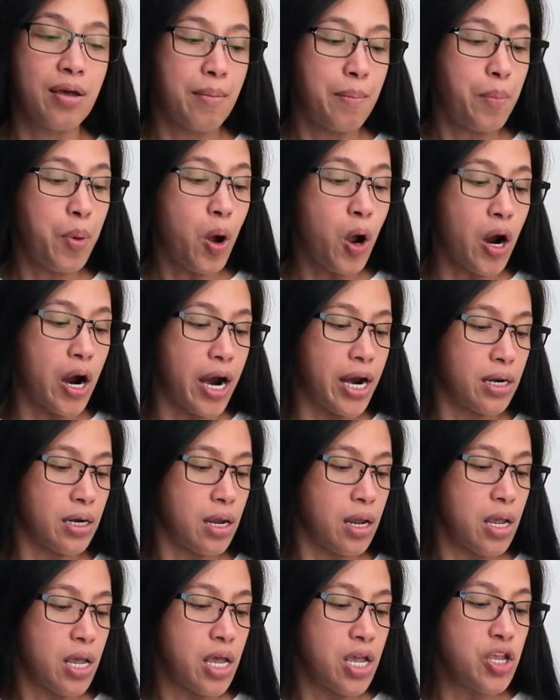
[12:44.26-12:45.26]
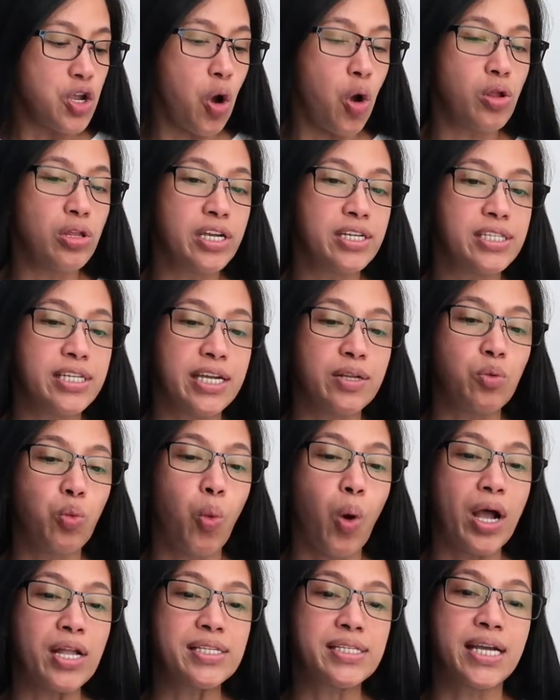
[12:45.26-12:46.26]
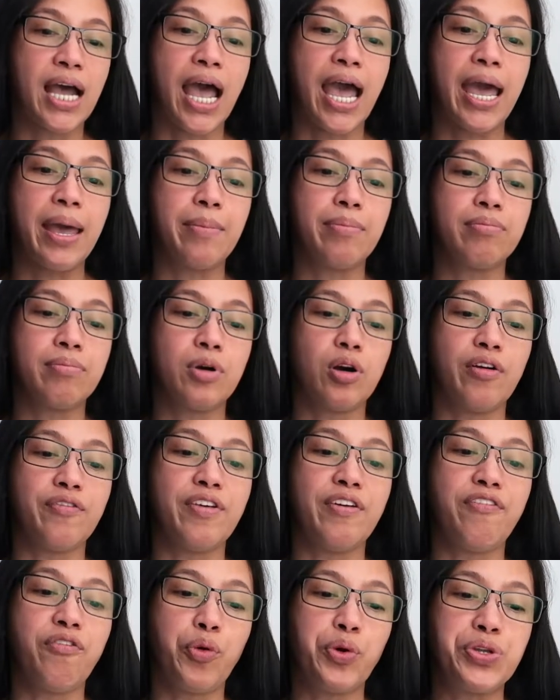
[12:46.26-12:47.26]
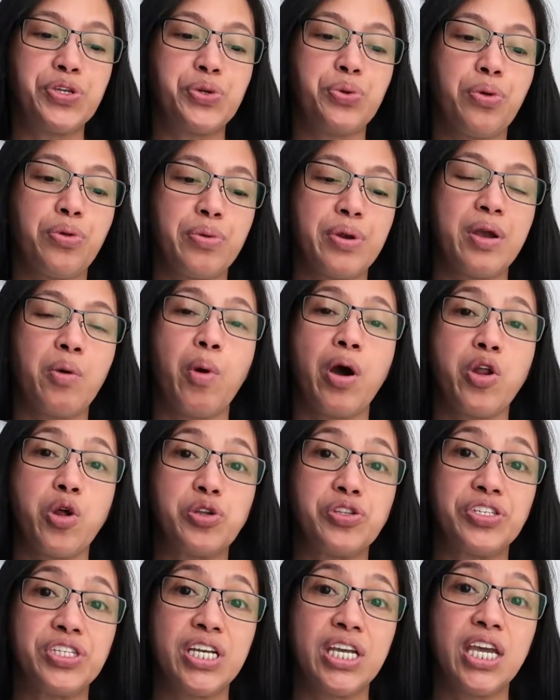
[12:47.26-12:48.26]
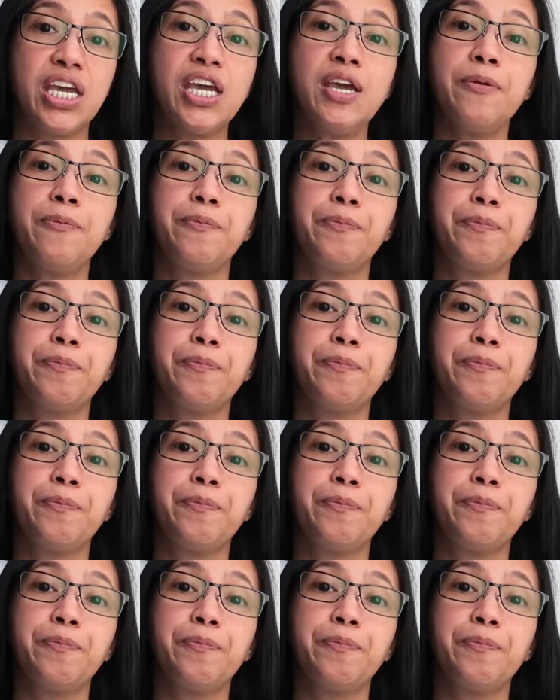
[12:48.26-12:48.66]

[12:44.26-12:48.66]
part, you only did 1 time of the 4, 2, 3, 1 on D?